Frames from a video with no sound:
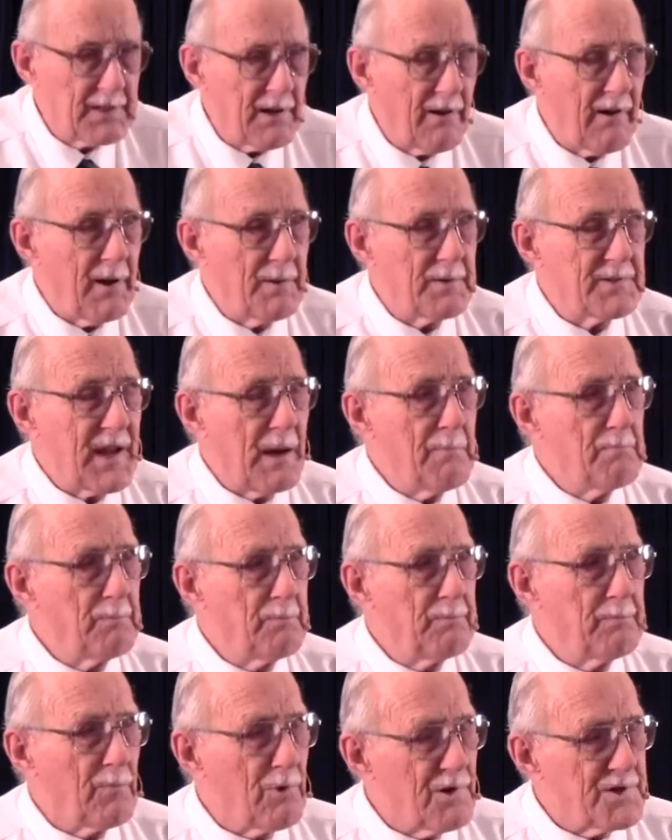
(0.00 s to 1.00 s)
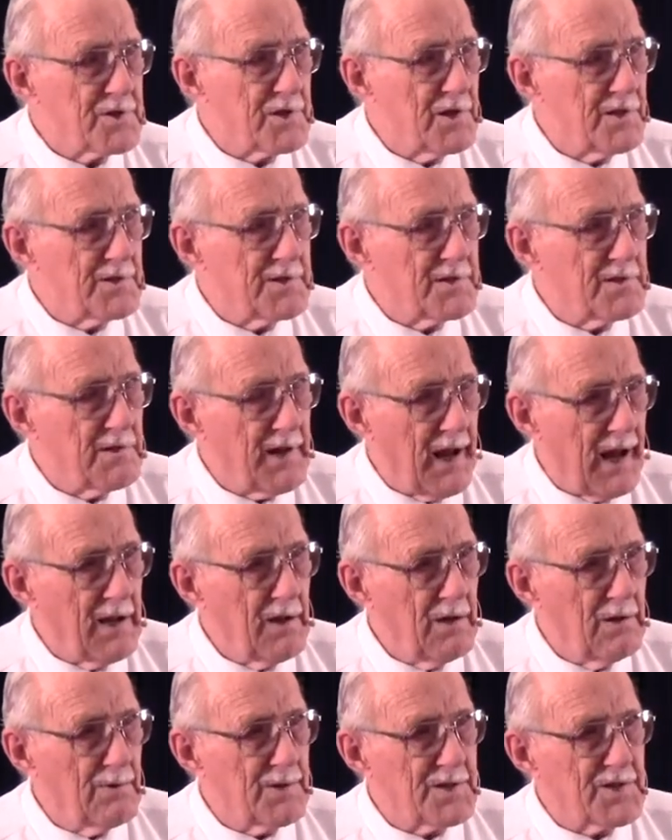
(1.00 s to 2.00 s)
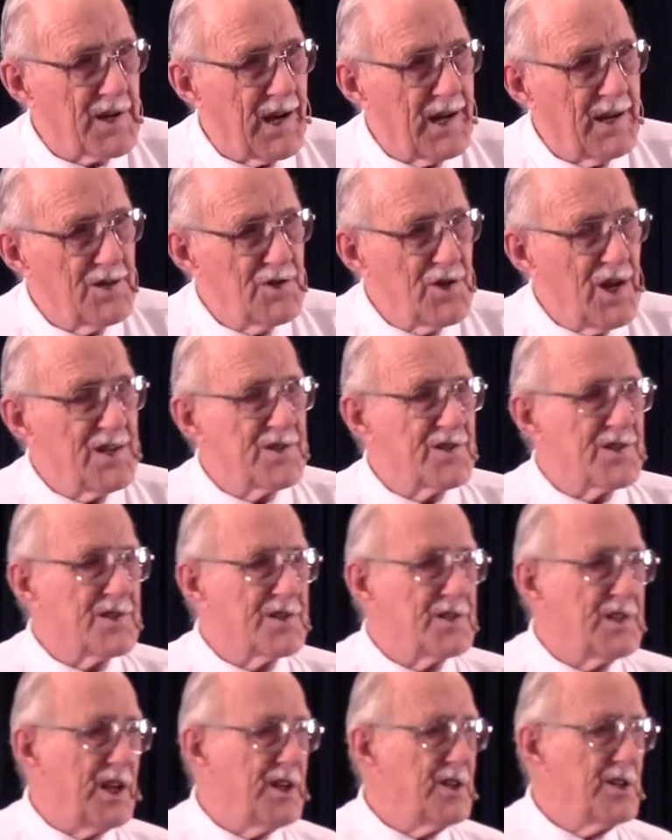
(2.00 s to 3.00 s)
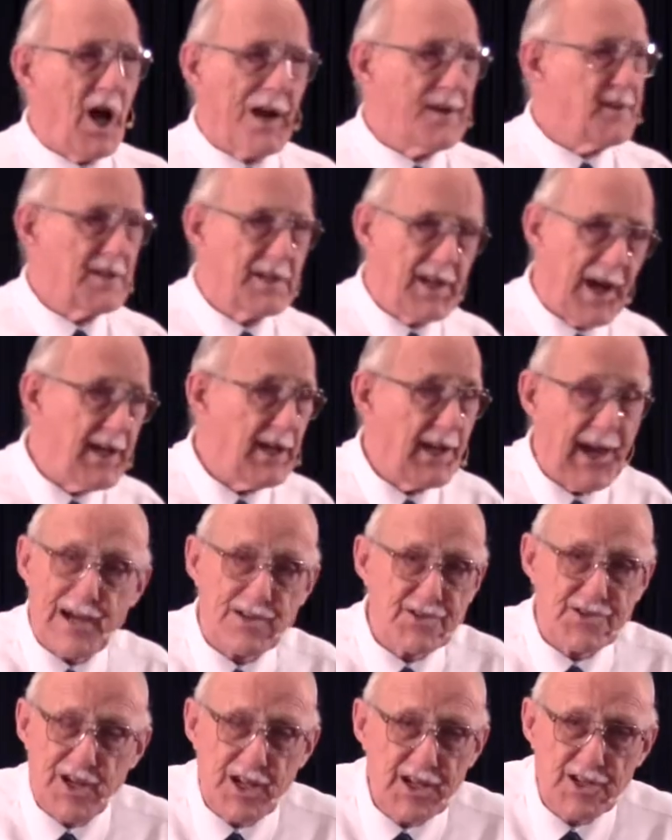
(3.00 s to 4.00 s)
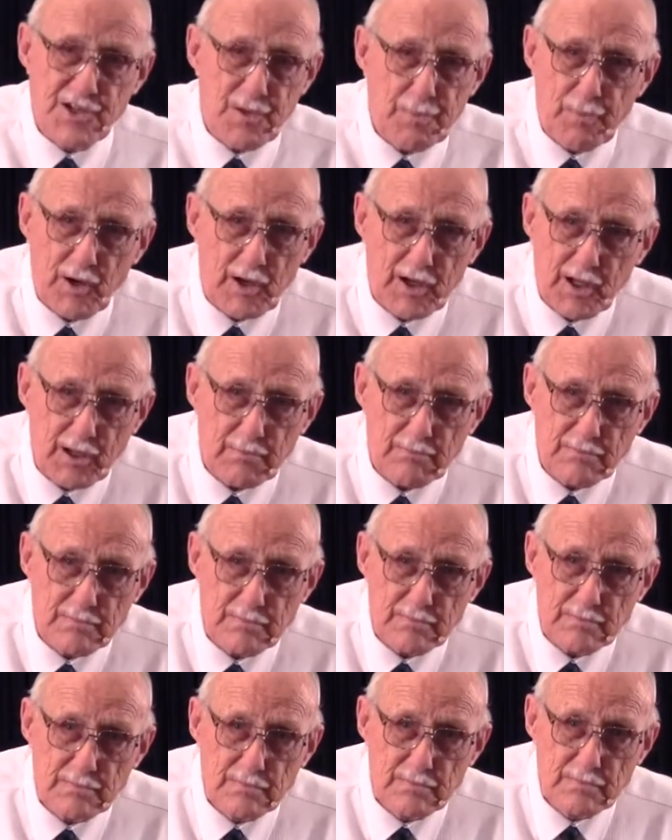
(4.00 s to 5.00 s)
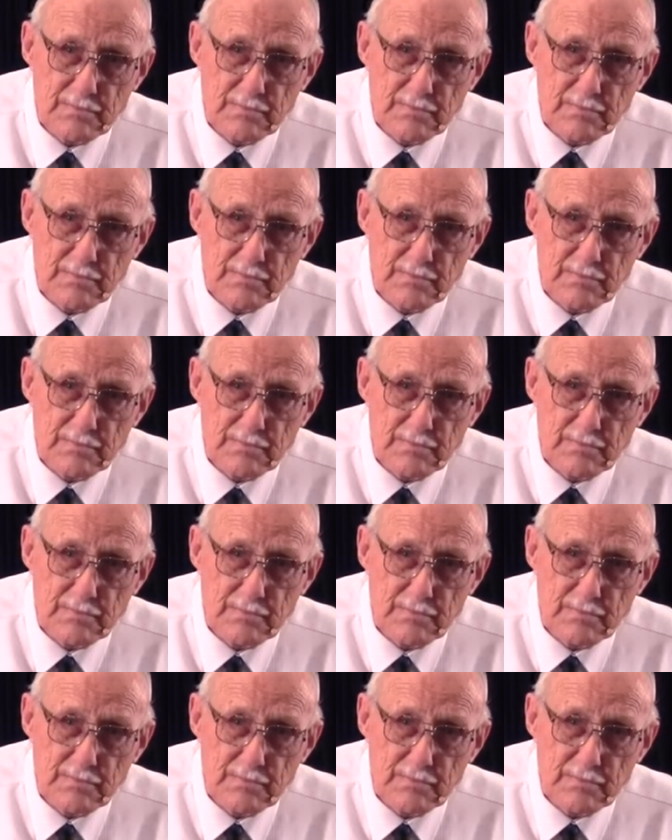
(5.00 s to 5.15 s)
But there are some Christians today who are saying Jesus did not take our sins upon him.